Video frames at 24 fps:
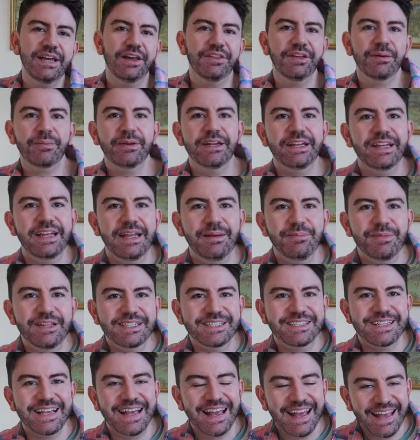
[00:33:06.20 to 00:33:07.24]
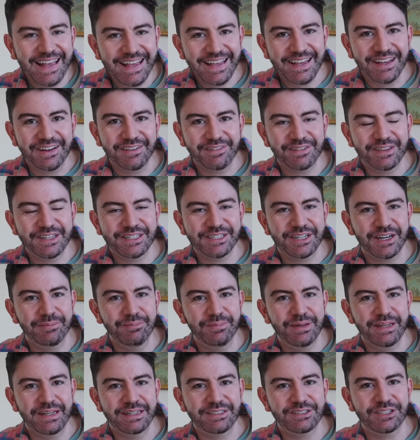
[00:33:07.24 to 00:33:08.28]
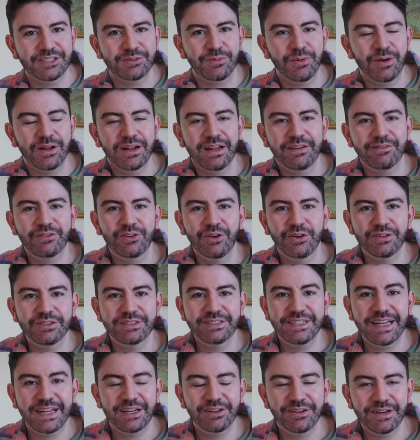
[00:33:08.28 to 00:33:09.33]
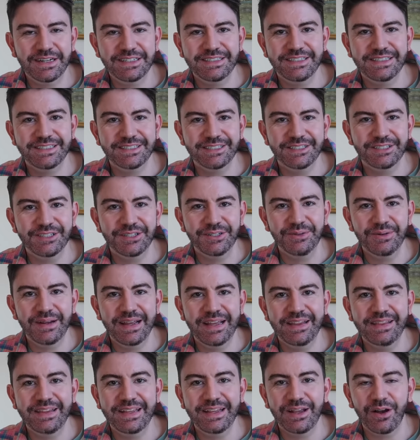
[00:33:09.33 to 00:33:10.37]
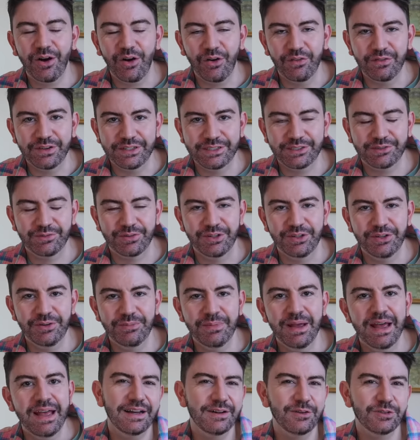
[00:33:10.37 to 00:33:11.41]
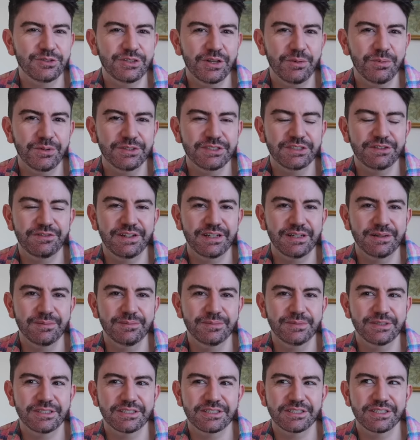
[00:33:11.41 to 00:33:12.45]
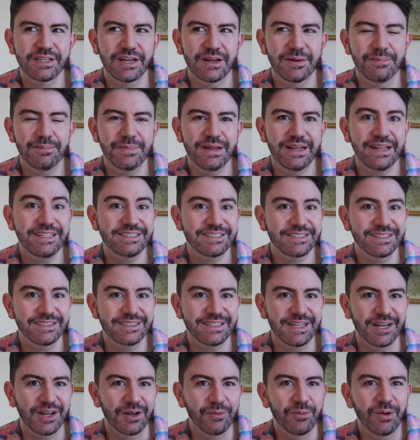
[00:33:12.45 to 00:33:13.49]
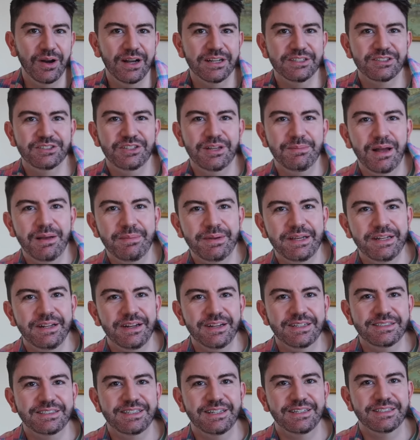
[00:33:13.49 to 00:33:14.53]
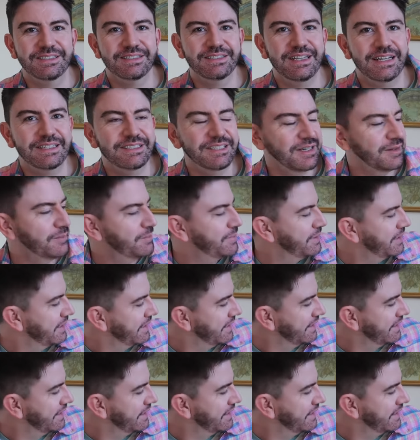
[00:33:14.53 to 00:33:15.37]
Yeah, I'm gonna keep this here for the time being, just while I've got decorating to do in the office room. And also I want to film some Easter DIY, so it might be a nice little setup